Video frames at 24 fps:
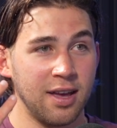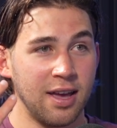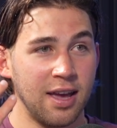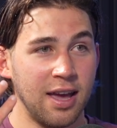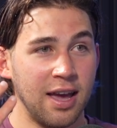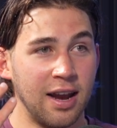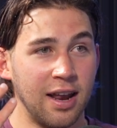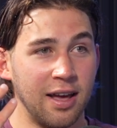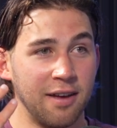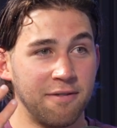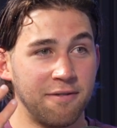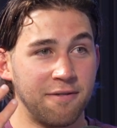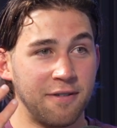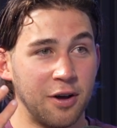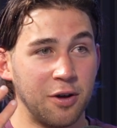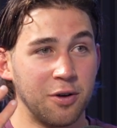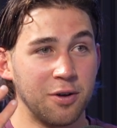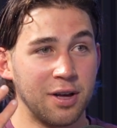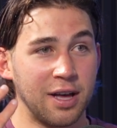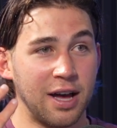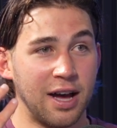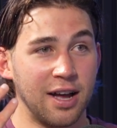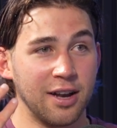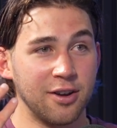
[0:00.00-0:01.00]
And I
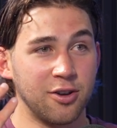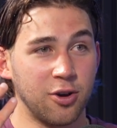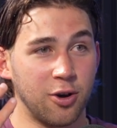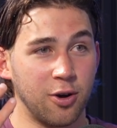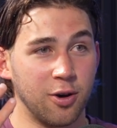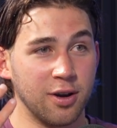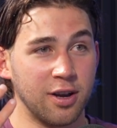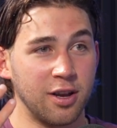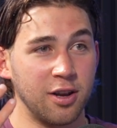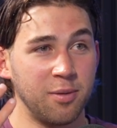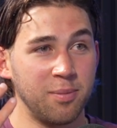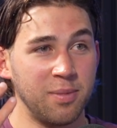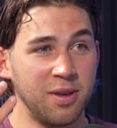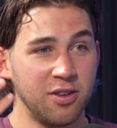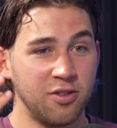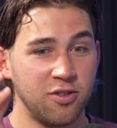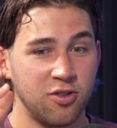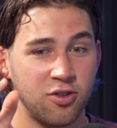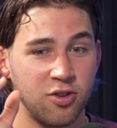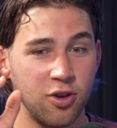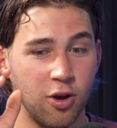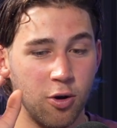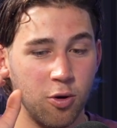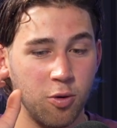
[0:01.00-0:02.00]
felt God talking to me
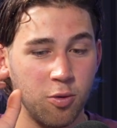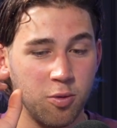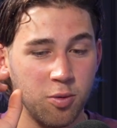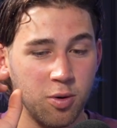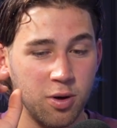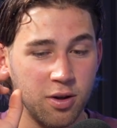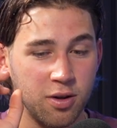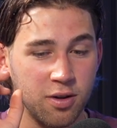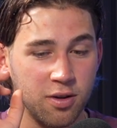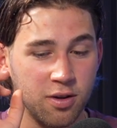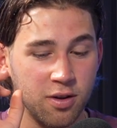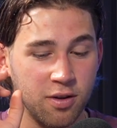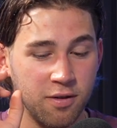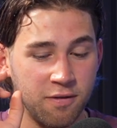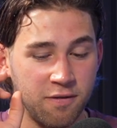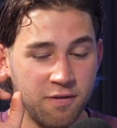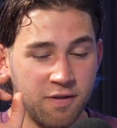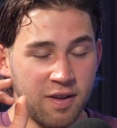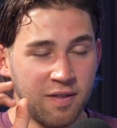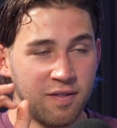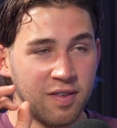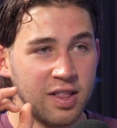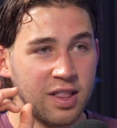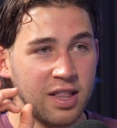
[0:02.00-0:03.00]
so
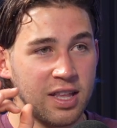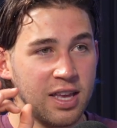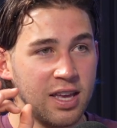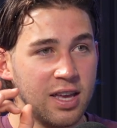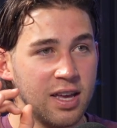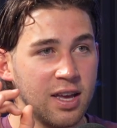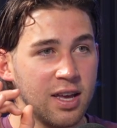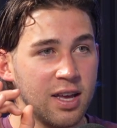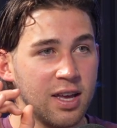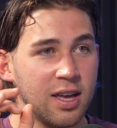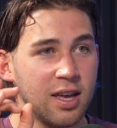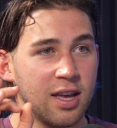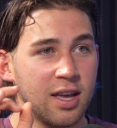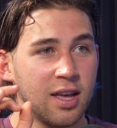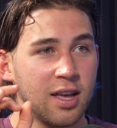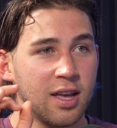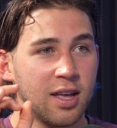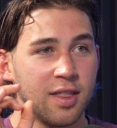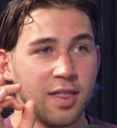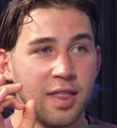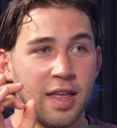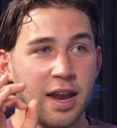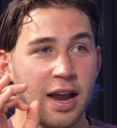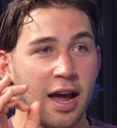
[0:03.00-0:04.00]
vividly
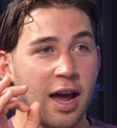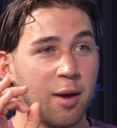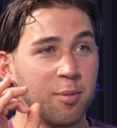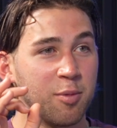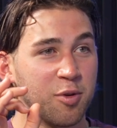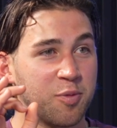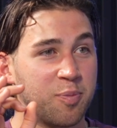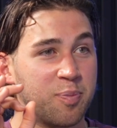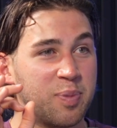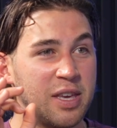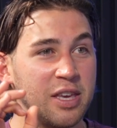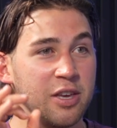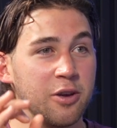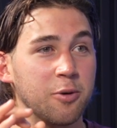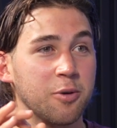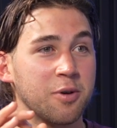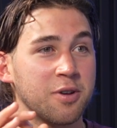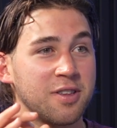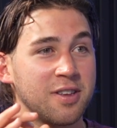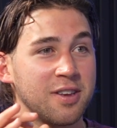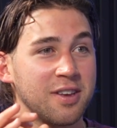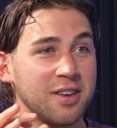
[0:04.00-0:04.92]
that I almost puked.